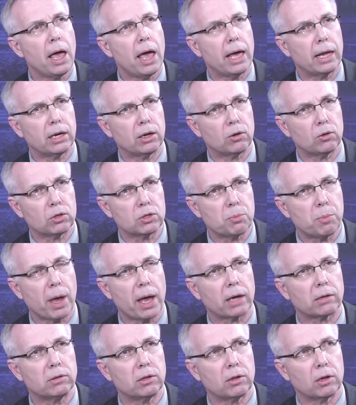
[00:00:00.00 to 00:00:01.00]
And it goes
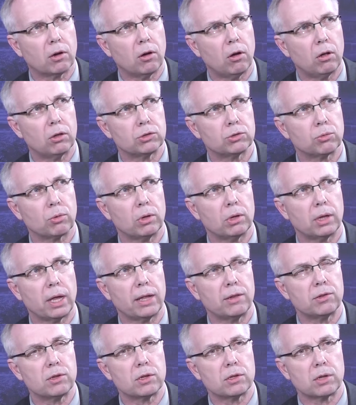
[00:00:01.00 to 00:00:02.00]
back to the cultural
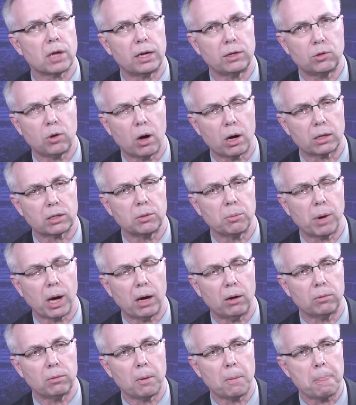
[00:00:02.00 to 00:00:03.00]
lenses I talked
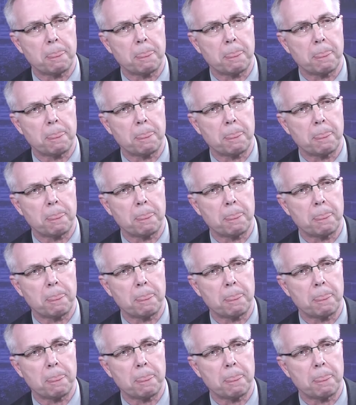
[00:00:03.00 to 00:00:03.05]
about.